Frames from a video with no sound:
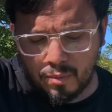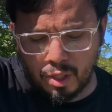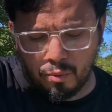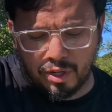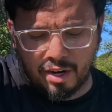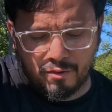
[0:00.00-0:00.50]

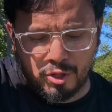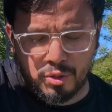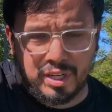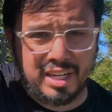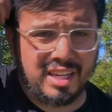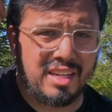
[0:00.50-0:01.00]
whenever you
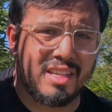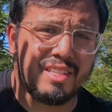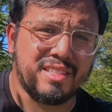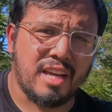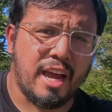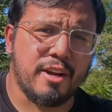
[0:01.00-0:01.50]
get
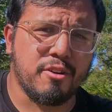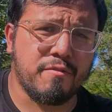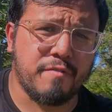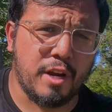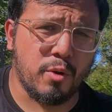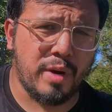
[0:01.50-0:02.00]
tighter
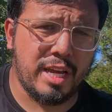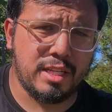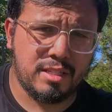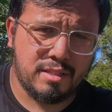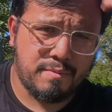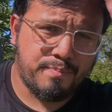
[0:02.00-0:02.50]

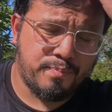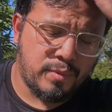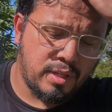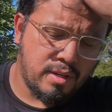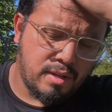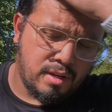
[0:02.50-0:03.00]
fairways,
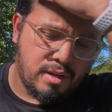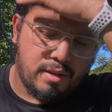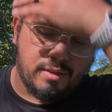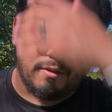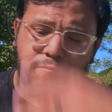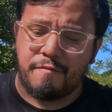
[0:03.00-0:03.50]

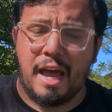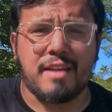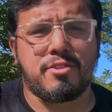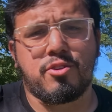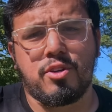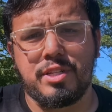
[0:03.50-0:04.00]
the
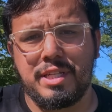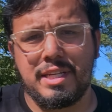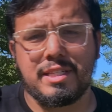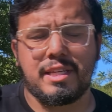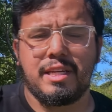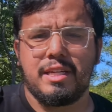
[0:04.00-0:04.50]
faster a
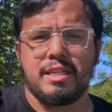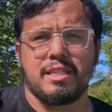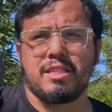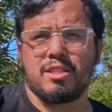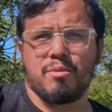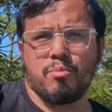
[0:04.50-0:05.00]
disc
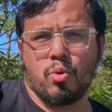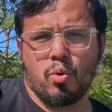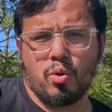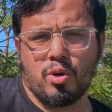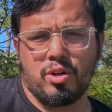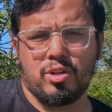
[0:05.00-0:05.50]
is, the
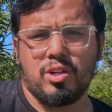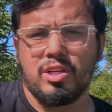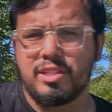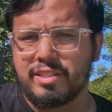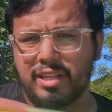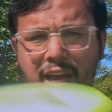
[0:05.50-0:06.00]
more
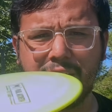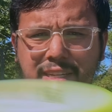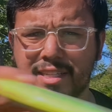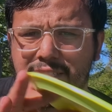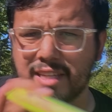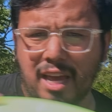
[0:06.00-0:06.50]
side
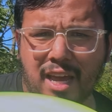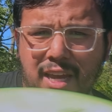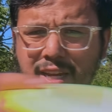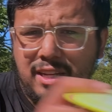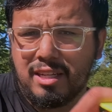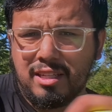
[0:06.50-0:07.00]
to
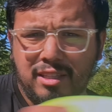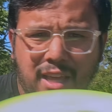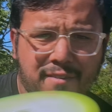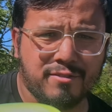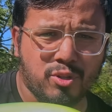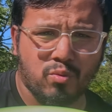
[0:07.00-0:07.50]
side,
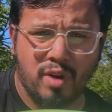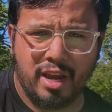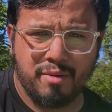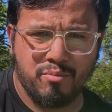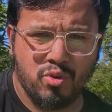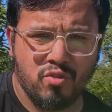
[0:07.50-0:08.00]
left to
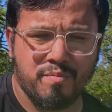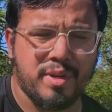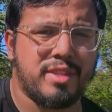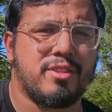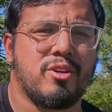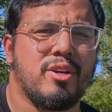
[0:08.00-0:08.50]
right
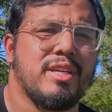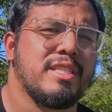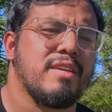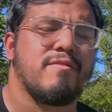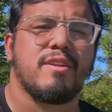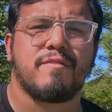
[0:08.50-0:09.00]
movement there is.
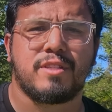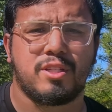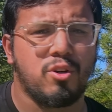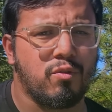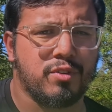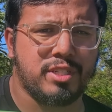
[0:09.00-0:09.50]
Even if it's an
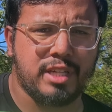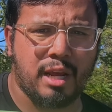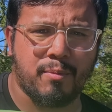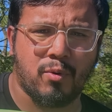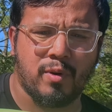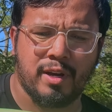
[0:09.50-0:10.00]

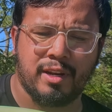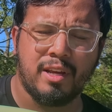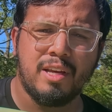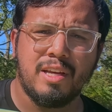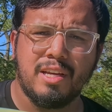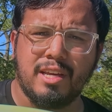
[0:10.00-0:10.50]
overstable one,
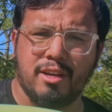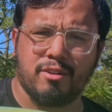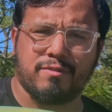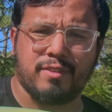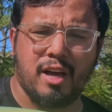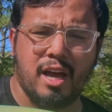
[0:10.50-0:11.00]
it'll
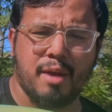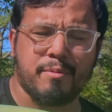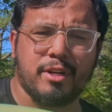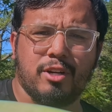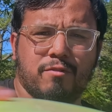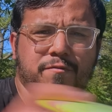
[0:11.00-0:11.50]
fly,
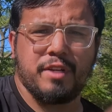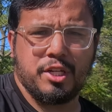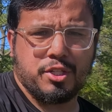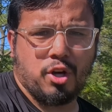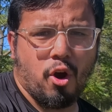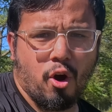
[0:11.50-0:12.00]
but it'll
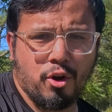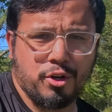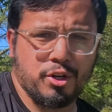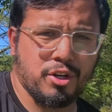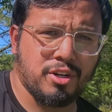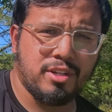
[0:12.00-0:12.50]
finish
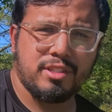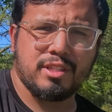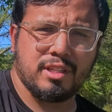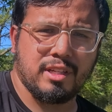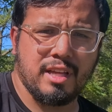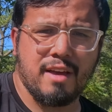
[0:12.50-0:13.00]
harder to
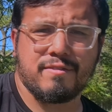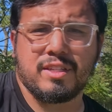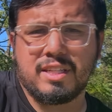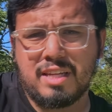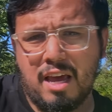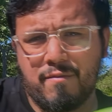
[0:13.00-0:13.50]
the left
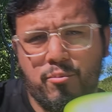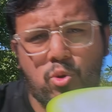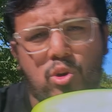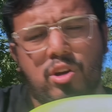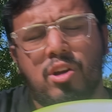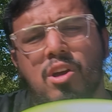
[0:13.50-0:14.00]
and have
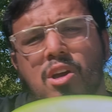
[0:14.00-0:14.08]
more